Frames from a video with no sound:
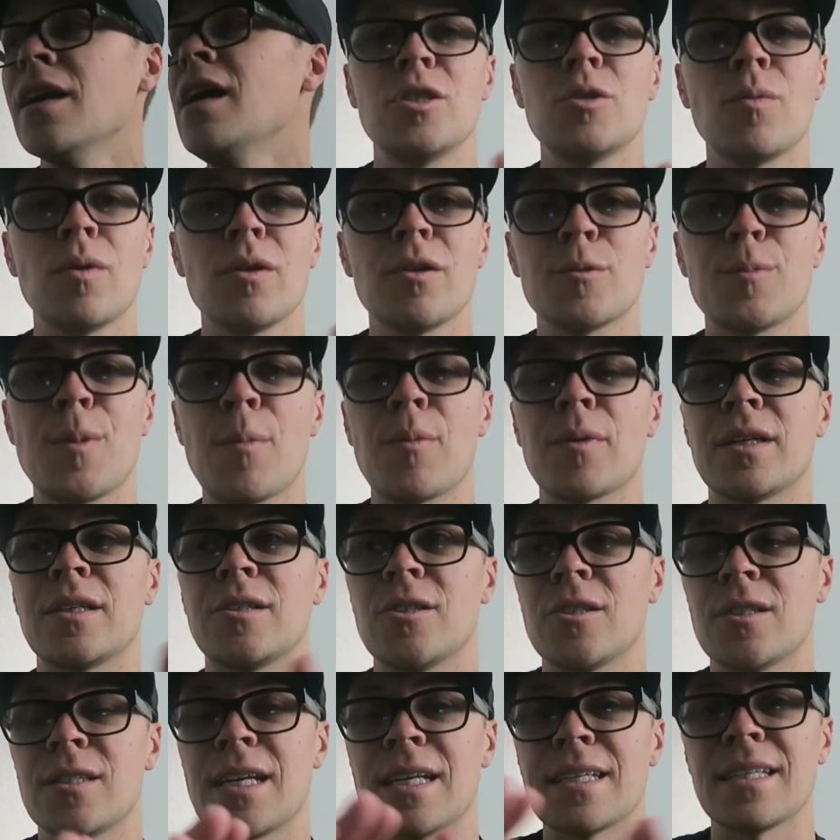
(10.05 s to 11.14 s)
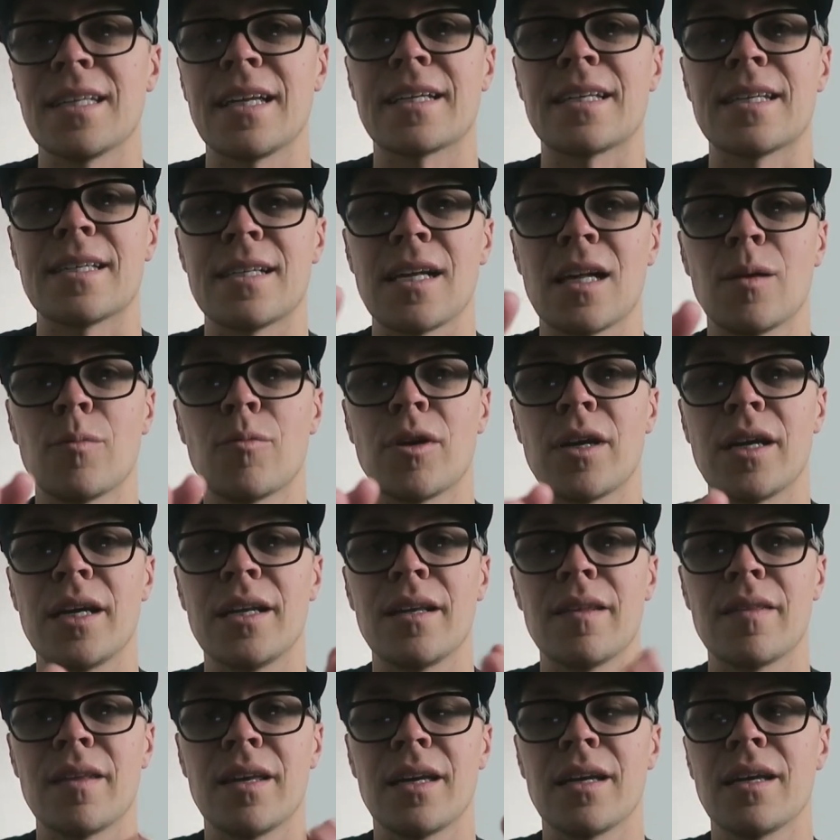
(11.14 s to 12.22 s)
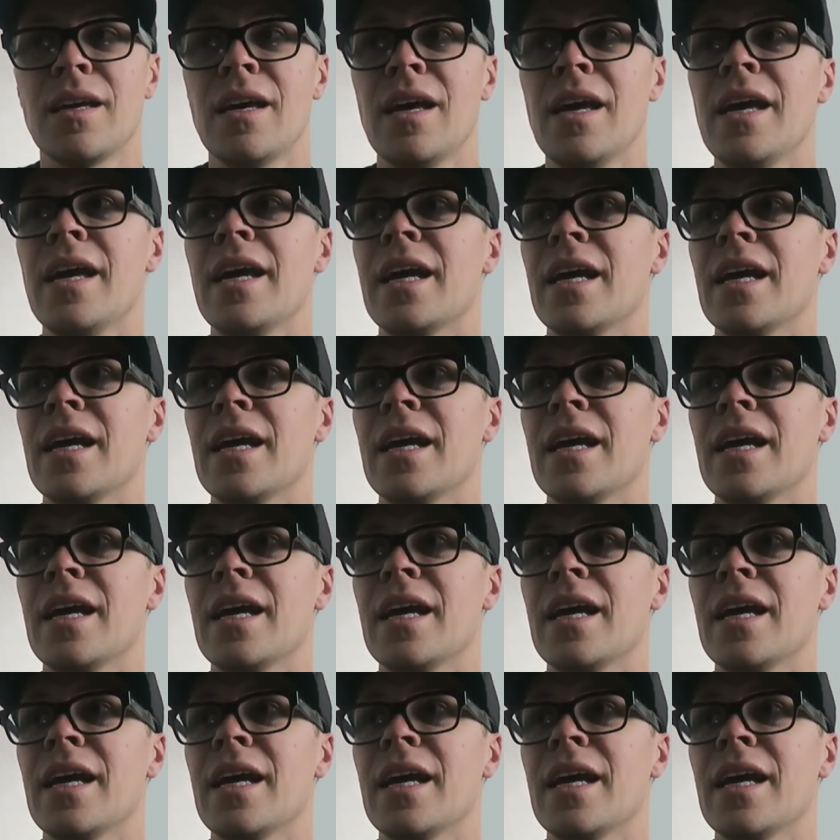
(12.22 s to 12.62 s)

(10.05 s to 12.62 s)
She's one of those people that just doesn't like to celebrate anything,